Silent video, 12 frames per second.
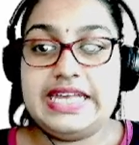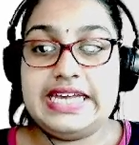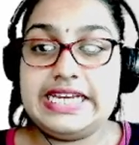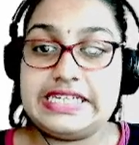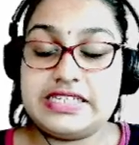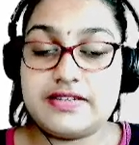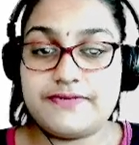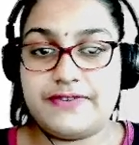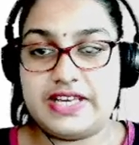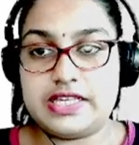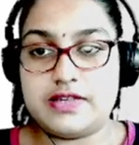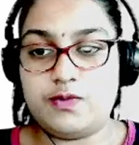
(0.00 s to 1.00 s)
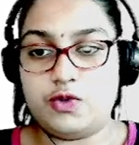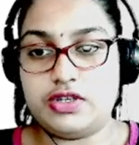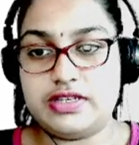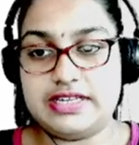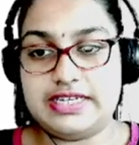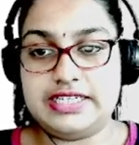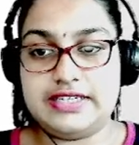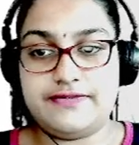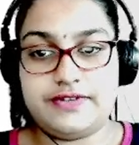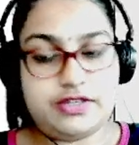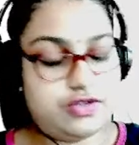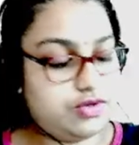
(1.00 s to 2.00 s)
Interface. What is interface?
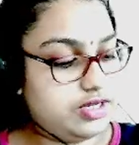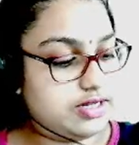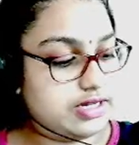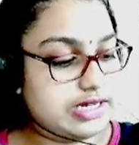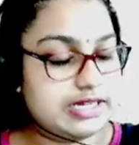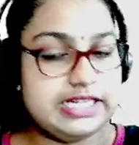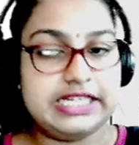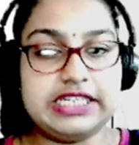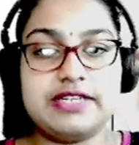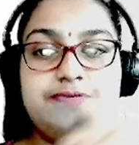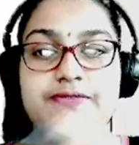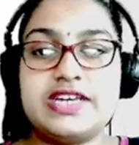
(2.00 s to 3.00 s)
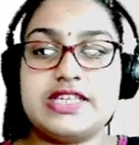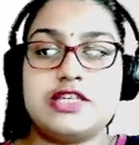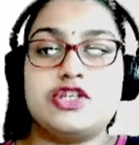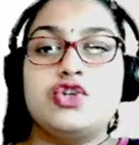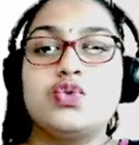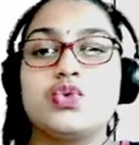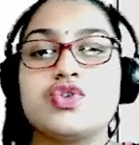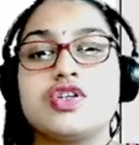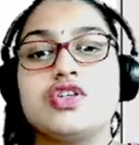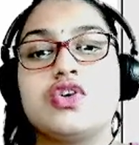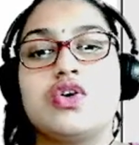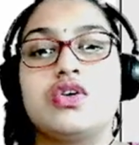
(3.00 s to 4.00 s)
Interface is used
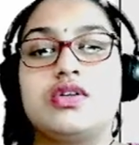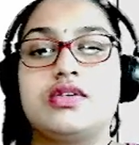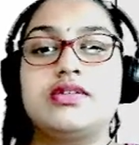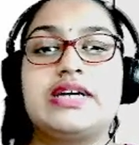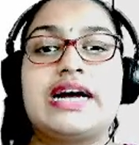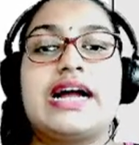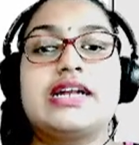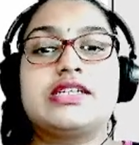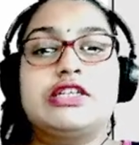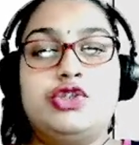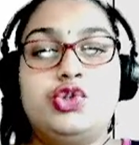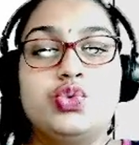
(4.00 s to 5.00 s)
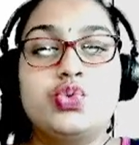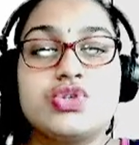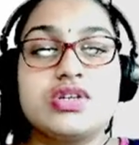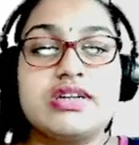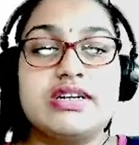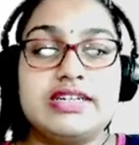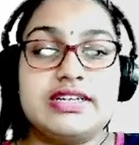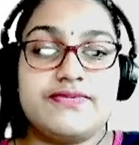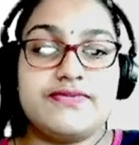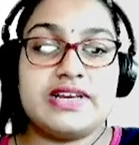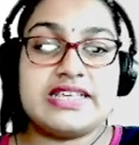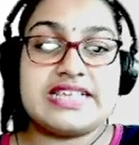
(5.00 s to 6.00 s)
in order that user
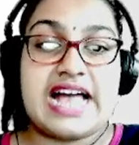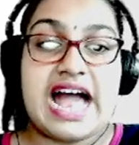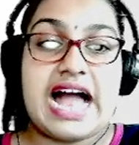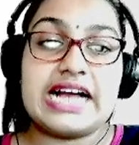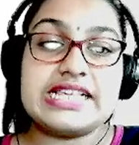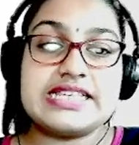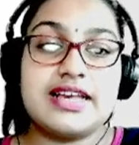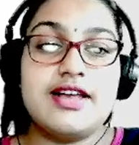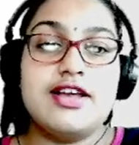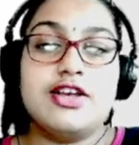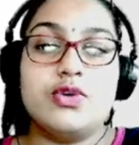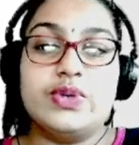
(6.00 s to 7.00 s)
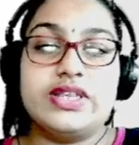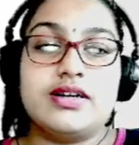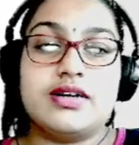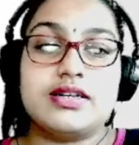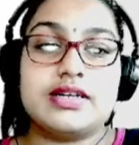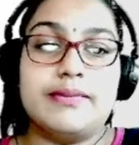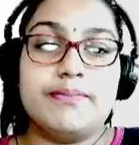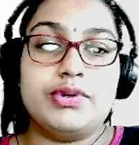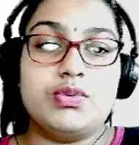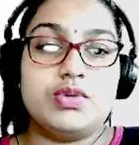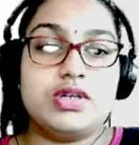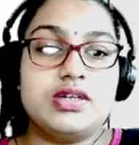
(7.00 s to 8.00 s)
interface acts with a
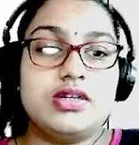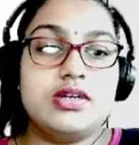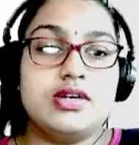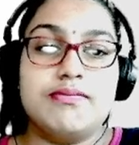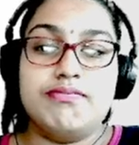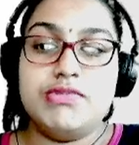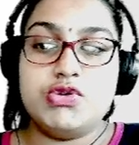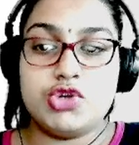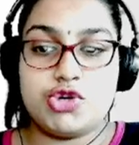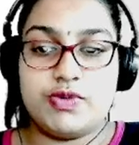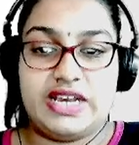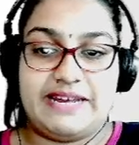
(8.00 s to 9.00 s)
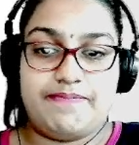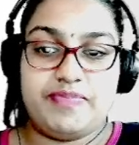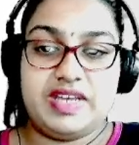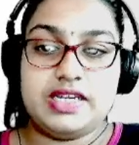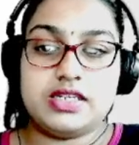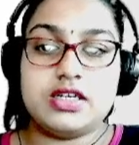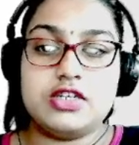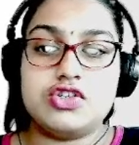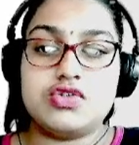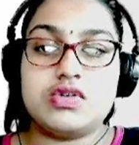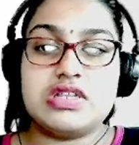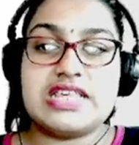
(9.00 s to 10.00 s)
computer mutually. It
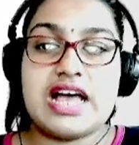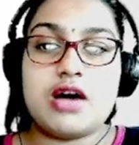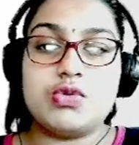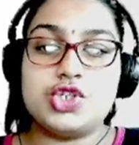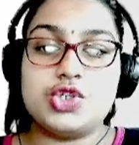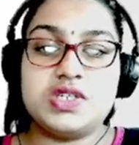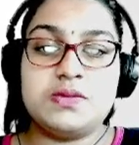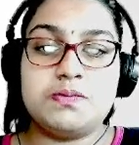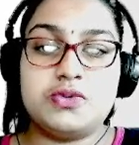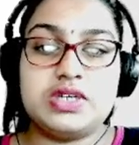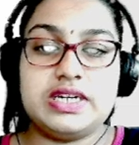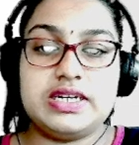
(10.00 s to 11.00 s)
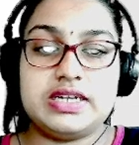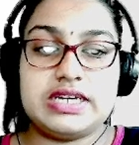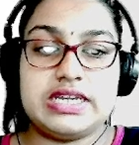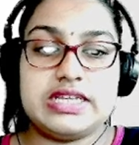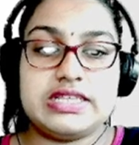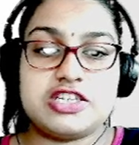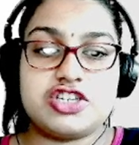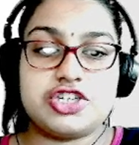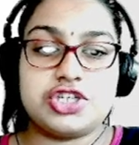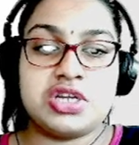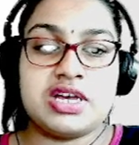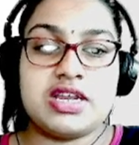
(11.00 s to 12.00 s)
controls how to input data and
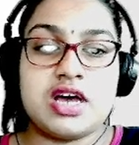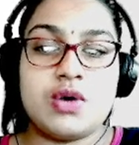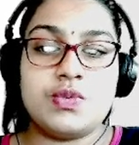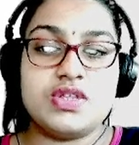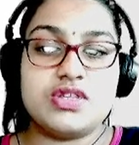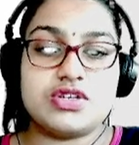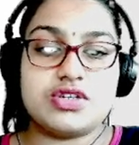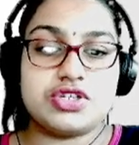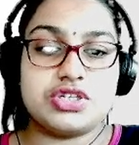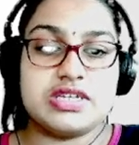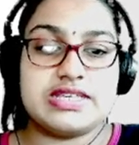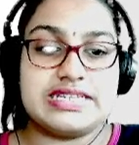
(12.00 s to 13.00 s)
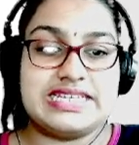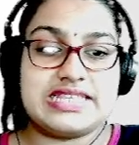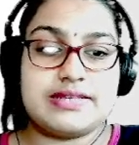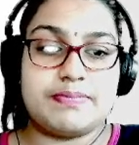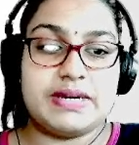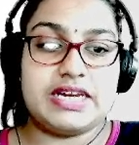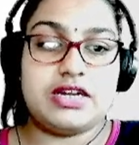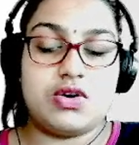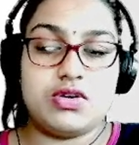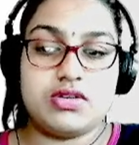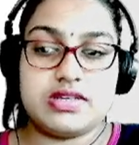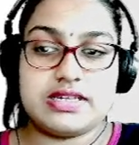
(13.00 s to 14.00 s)
instruction and how instruction is displayed
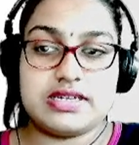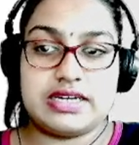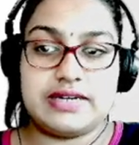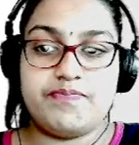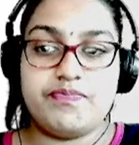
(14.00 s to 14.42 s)
on the screen.